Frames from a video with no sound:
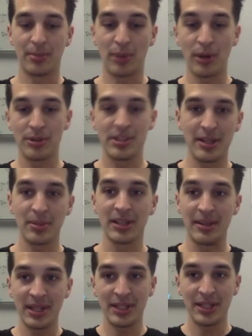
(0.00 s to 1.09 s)
Pro tip,
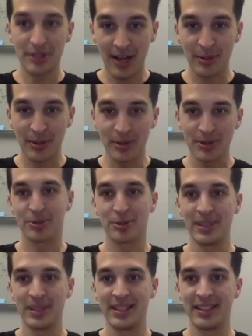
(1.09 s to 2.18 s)
limit your time on social
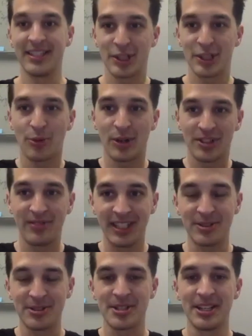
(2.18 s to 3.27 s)
media unless you're watching
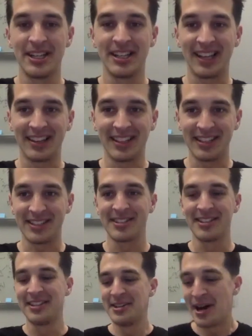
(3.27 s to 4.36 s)
videos like this.
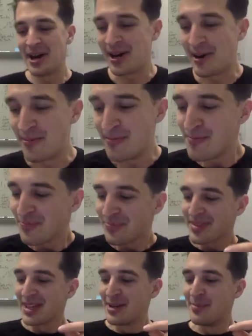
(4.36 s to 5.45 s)

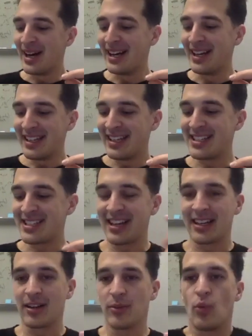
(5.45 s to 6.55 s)
But it's
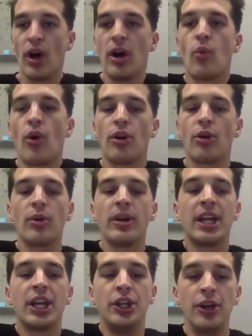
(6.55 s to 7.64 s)
like, what are we
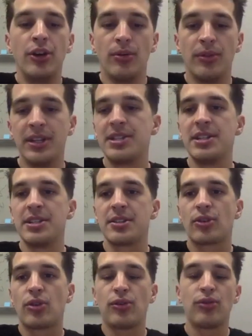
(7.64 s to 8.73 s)
going to do? This is
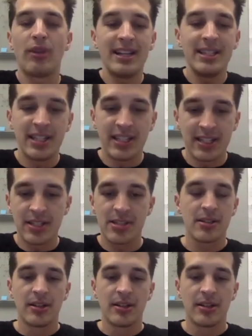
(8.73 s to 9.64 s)
craziness.